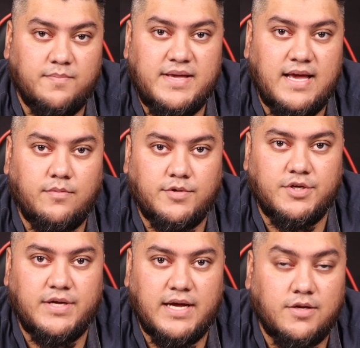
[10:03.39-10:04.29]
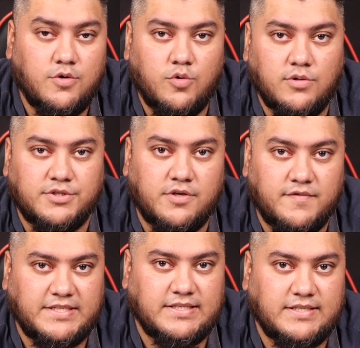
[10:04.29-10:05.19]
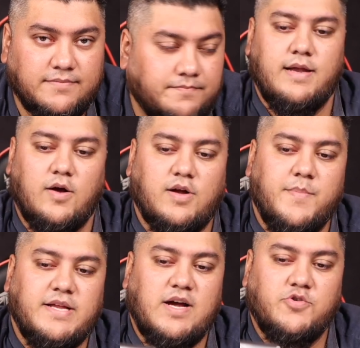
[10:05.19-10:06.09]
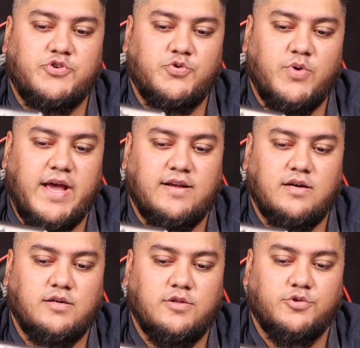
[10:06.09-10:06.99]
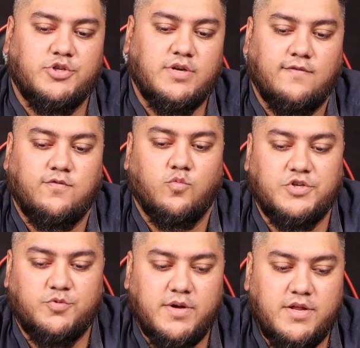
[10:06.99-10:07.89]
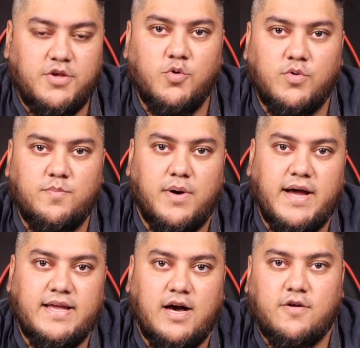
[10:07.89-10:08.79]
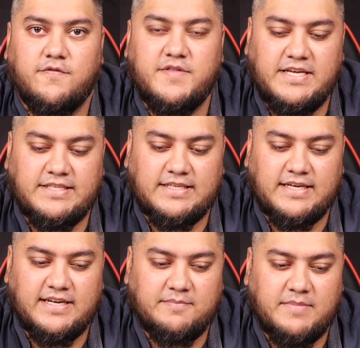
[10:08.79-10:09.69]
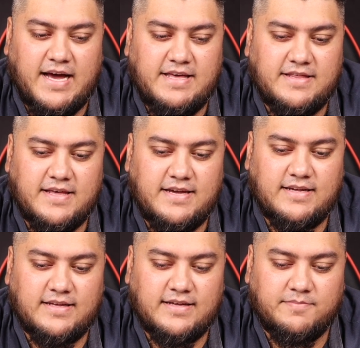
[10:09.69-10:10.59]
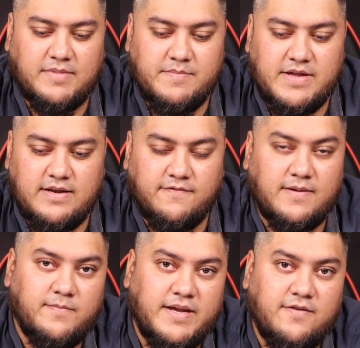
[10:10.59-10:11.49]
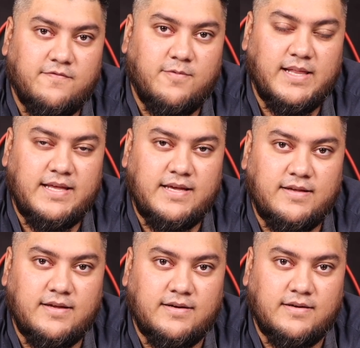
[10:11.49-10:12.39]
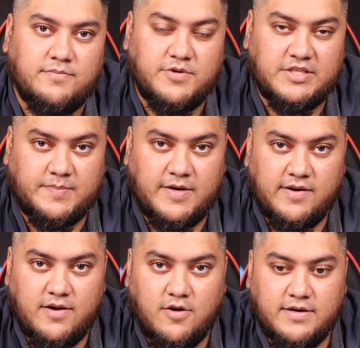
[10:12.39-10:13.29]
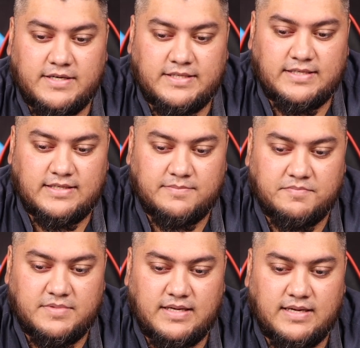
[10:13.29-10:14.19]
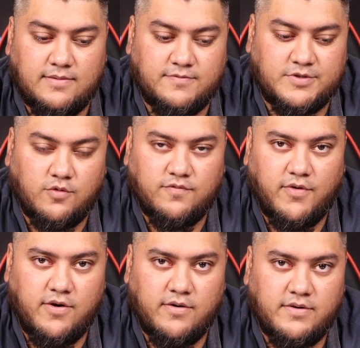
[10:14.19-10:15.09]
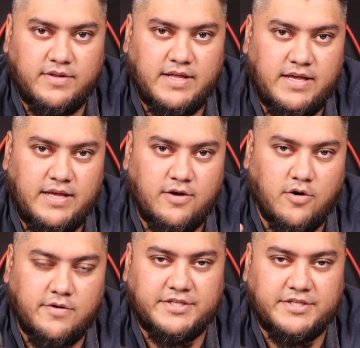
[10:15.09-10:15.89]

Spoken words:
be able to get Google services. Now, coming down to a conclusion of which one you would buy out of these, I think, I mean, if I'm being really transparent and honest, so far the Honor